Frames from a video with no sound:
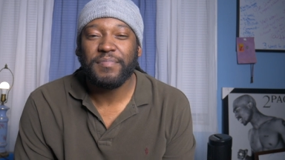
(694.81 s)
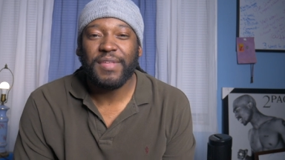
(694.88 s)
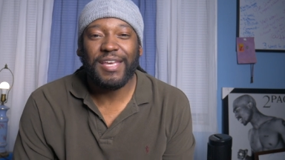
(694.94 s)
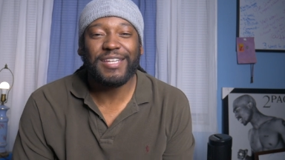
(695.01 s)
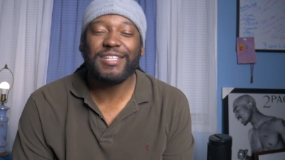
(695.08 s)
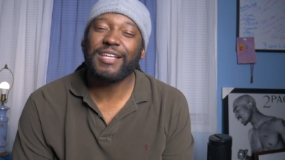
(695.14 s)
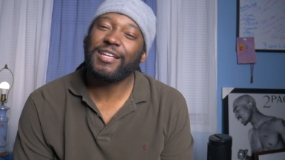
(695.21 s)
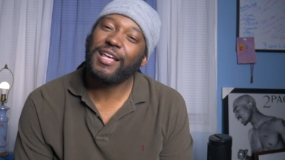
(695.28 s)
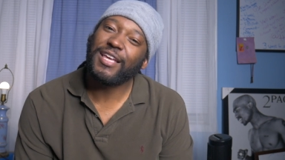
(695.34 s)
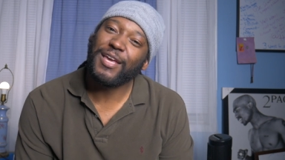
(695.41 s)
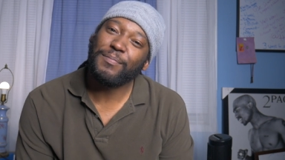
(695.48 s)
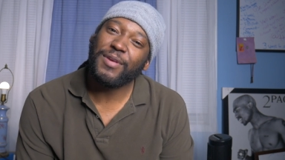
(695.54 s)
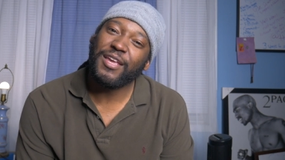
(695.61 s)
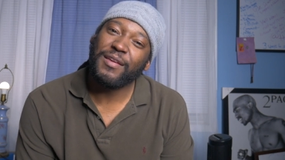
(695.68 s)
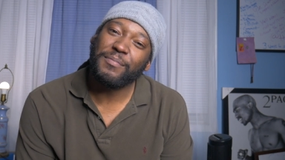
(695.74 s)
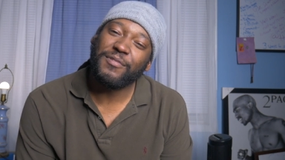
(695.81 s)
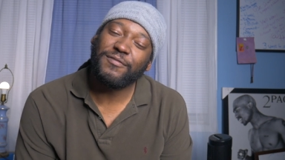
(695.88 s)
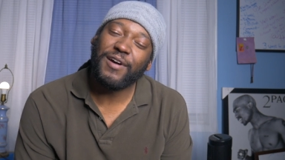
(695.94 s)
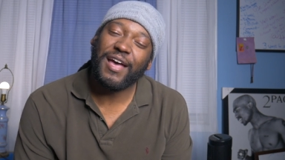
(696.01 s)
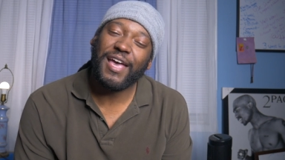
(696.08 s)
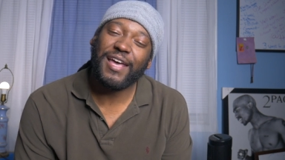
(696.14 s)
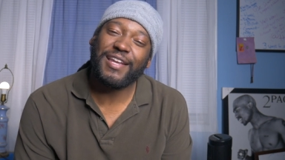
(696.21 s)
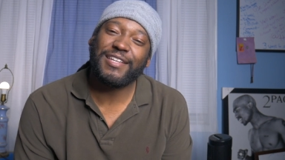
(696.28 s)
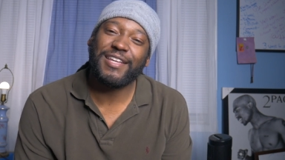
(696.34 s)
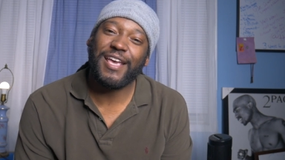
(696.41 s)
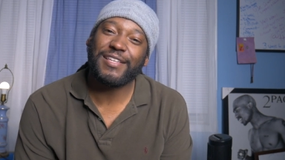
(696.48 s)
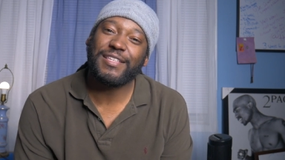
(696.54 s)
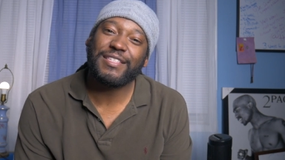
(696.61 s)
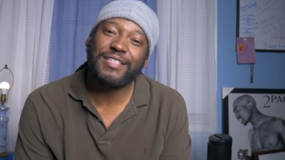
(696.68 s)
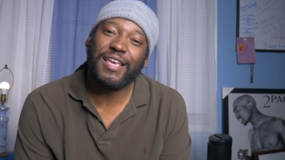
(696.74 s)
and she looked at me before I had a
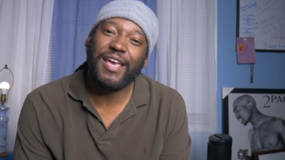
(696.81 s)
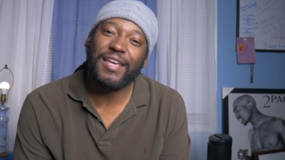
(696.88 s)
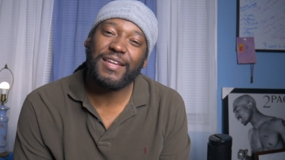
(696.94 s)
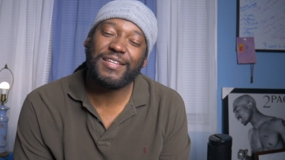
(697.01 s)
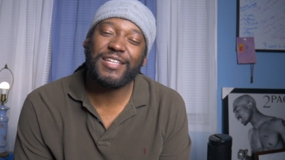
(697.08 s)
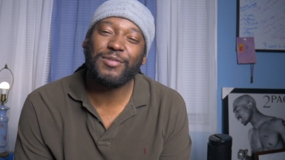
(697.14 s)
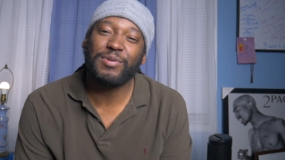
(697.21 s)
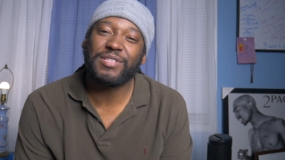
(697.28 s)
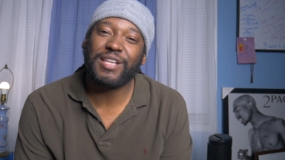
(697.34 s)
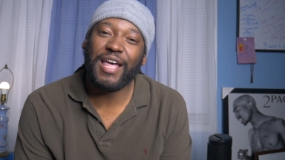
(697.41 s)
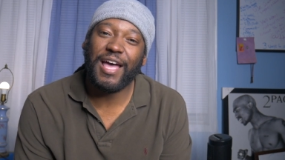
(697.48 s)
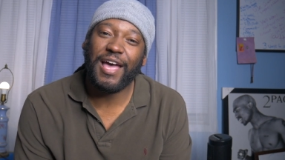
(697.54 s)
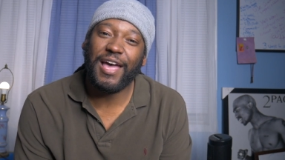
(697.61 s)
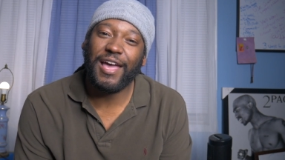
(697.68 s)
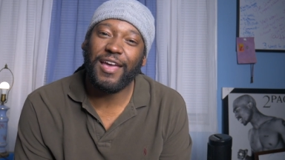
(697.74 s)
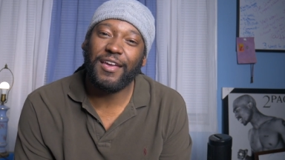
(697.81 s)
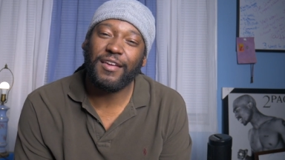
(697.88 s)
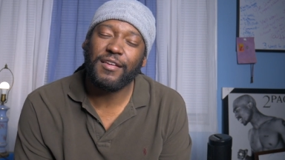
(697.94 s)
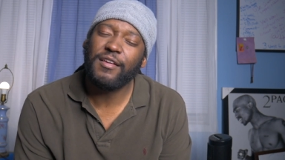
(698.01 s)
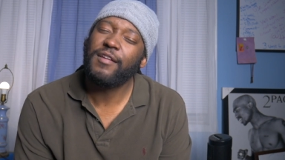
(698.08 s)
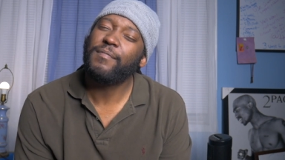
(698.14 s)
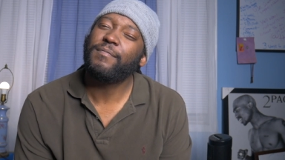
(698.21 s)
chance to say it, and she was like,